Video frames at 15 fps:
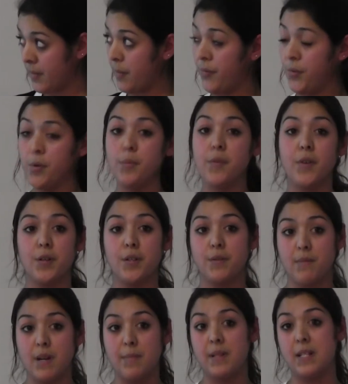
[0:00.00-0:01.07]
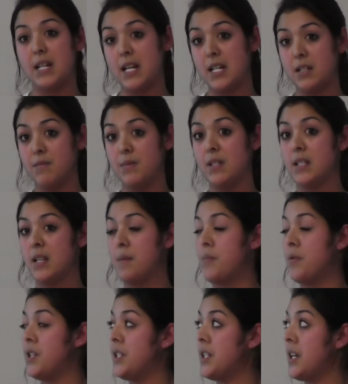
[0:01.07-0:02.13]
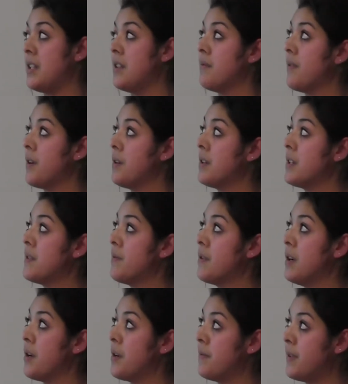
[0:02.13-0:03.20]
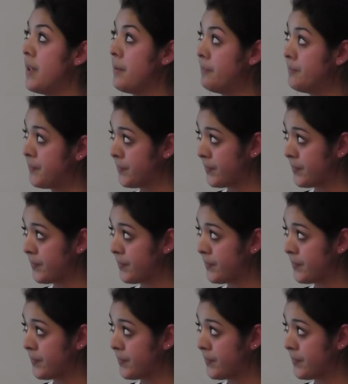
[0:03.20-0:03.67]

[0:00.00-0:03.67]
before moving on to rehabilitation, which is, I appreciate, the focus for a lot of you,